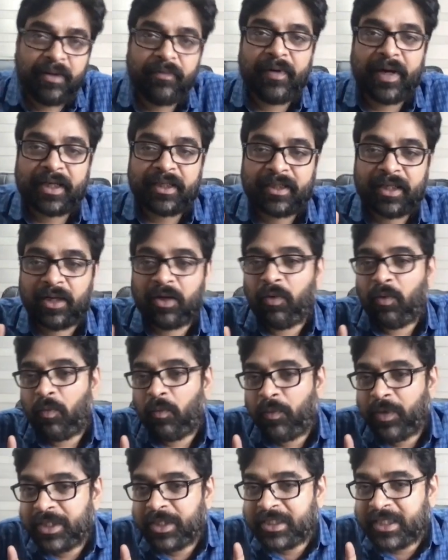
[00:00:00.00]
vector
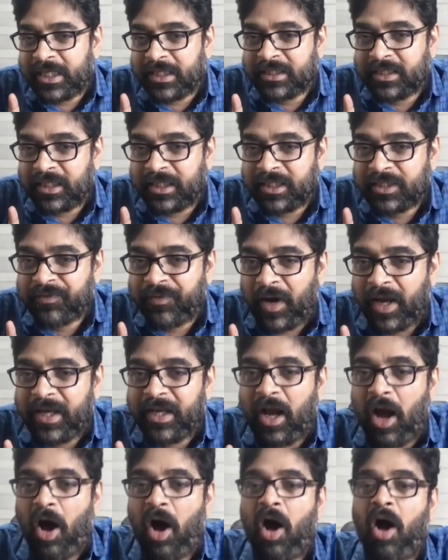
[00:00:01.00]
which can satisfy
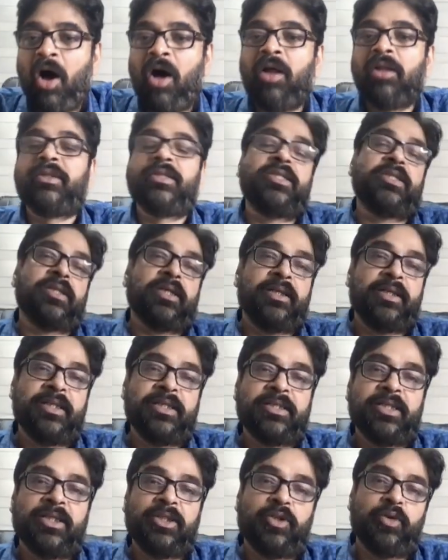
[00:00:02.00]
all these
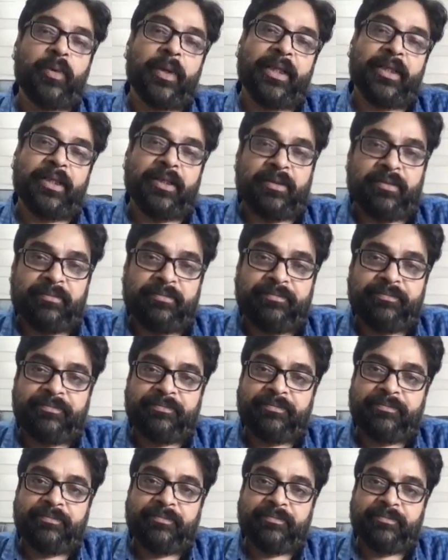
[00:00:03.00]
conditions together.
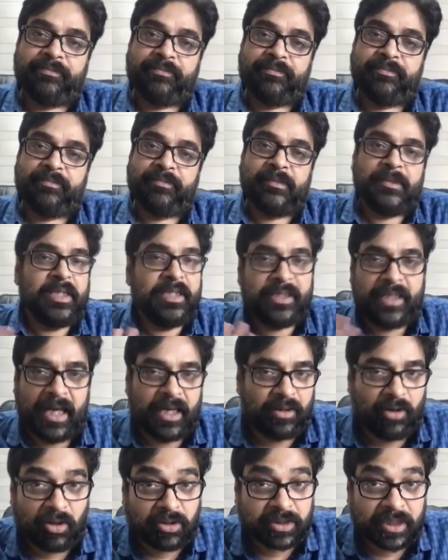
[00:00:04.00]
They are
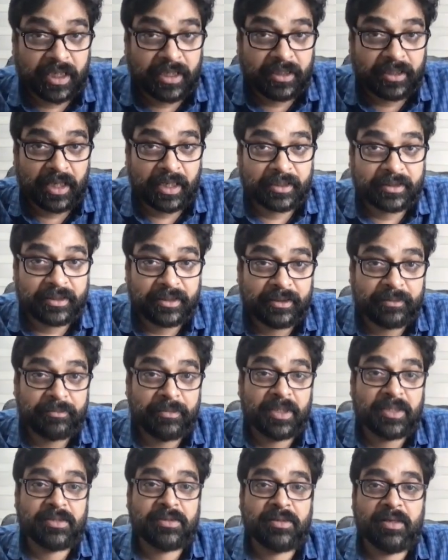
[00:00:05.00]
not saying that key
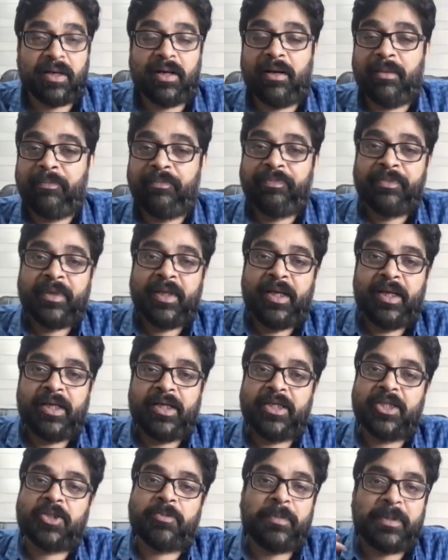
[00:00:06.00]
means
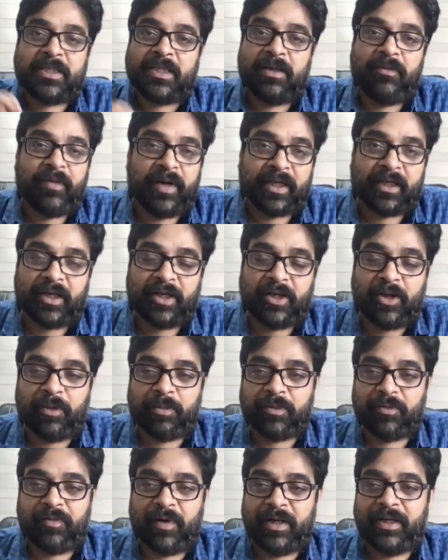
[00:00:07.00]
special vector you have
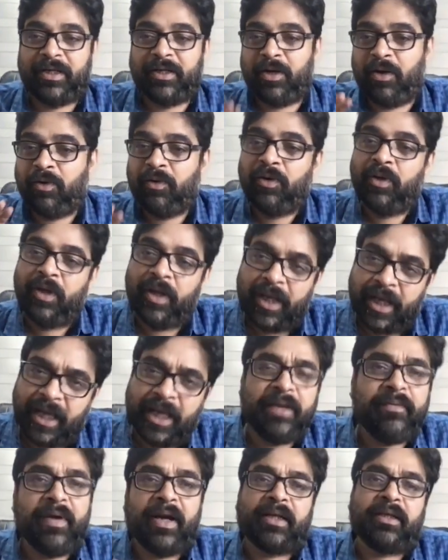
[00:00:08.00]
to find it out.
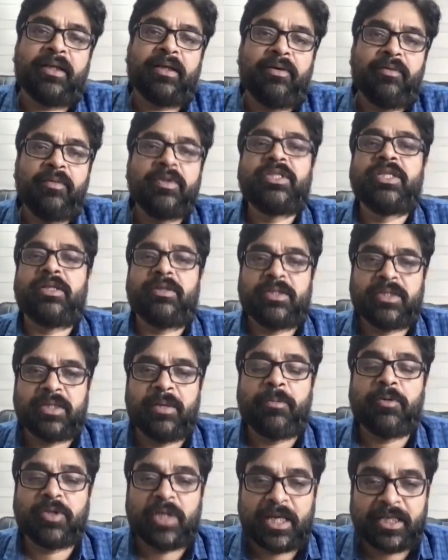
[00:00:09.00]
Any vector, which it is.
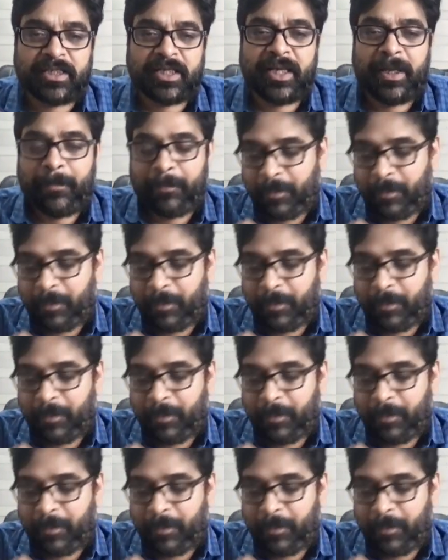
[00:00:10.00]
Suppose I say